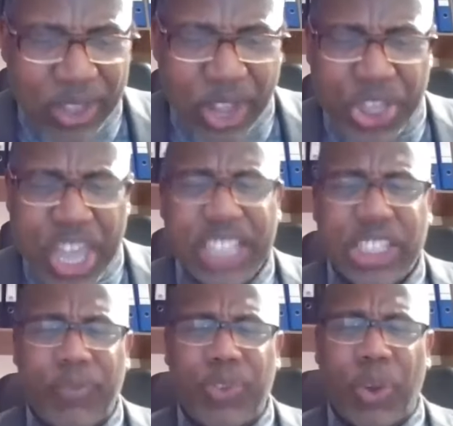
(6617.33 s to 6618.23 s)
the
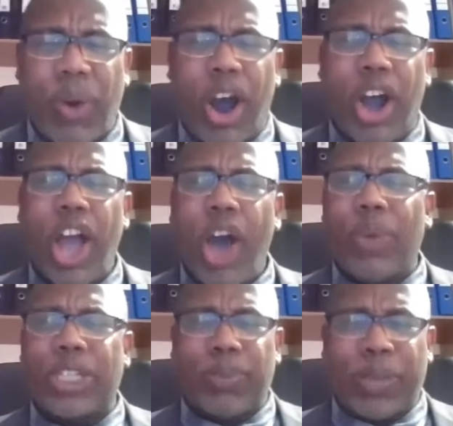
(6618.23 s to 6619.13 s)
things of the world
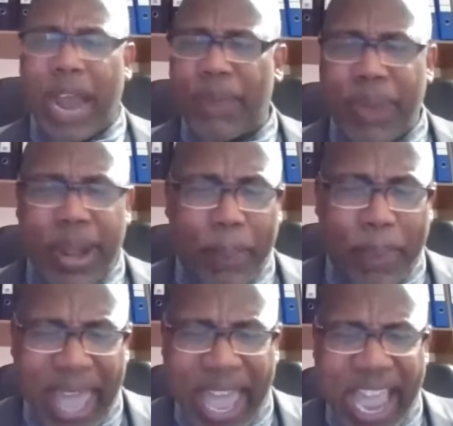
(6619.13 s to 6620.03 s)
which can bring
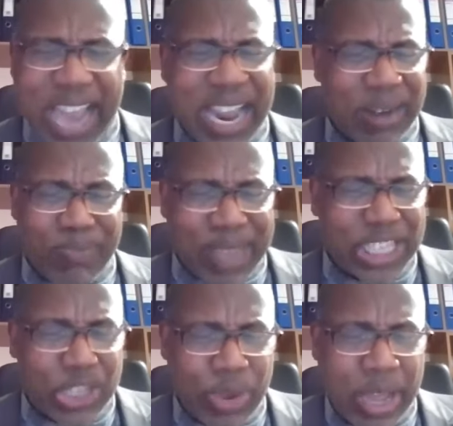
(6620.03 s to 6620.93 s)
pain and
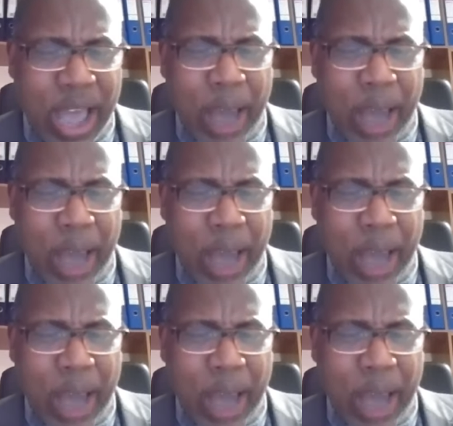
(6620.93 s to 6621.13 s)
misery.